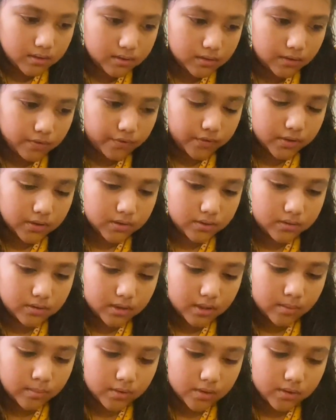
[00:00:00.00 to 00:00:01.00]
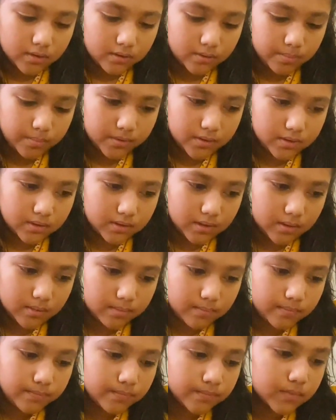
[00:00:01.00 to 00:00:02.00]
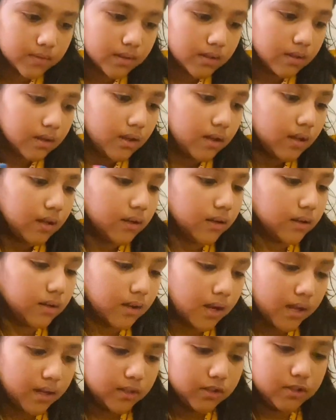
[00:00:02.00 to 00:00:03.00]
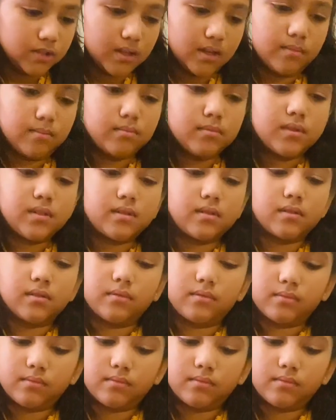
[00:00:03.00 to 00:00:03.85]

So first I'm going to put some red gems.